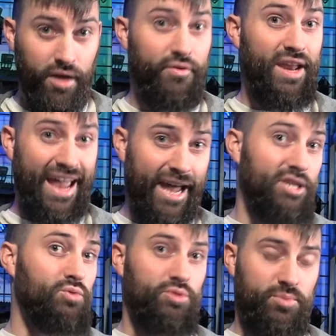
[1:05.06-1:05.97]
of an
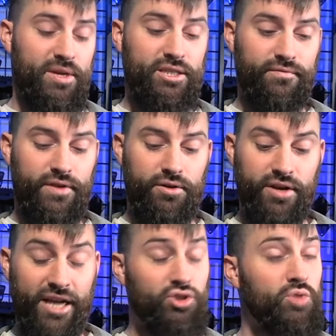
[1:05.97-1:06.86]
actual Space Invader.
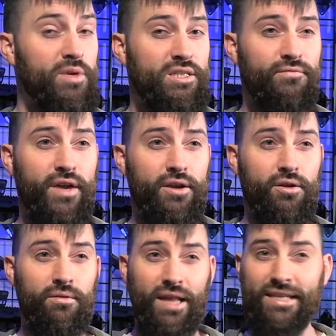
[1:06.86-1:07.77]
An actual Space
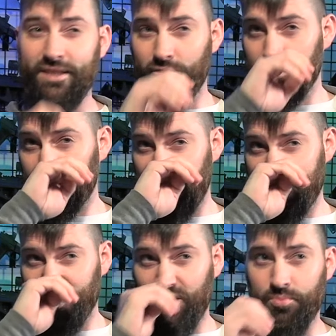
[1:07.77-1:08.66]
Invader, last I looked up, the
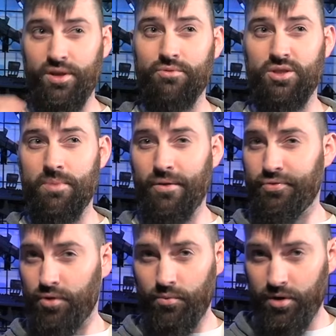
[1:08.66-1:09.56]
MSRP was about
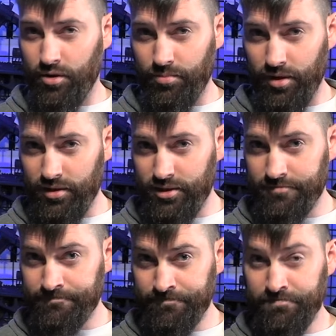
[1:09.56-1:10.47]
3,100 bucks.
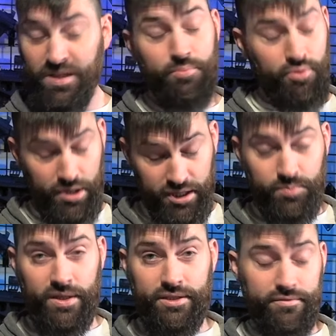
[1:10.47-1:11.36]
Pretty
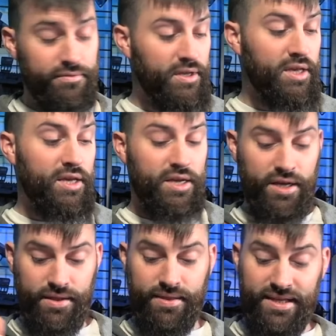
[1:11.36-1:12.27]
expensive.
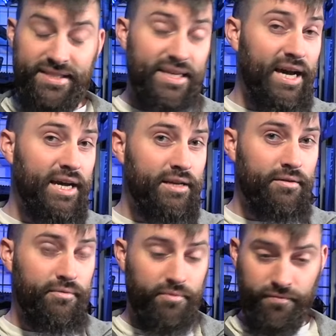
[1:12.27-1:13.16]
This
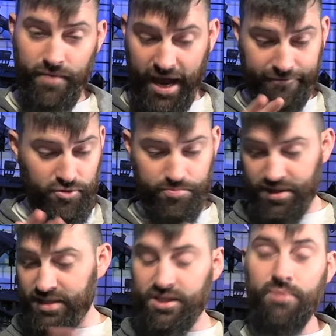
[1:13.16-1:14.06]
guy, after
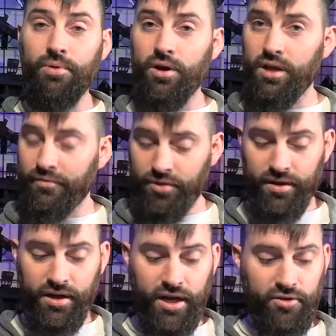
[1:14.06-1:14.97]
piecing and parting
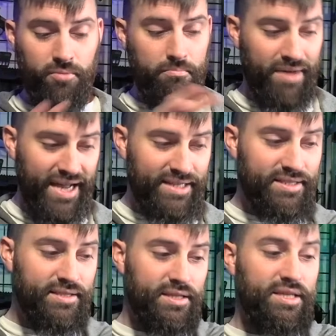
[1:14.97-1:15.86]
everything together,
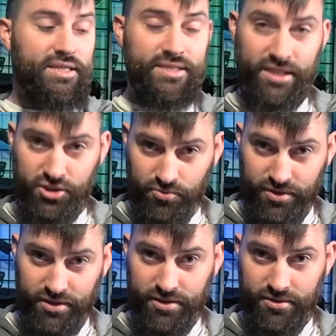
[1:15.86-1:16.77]
minus the
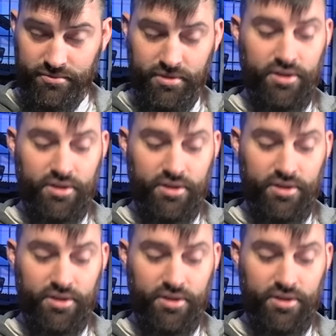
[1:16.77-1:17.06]
accessories,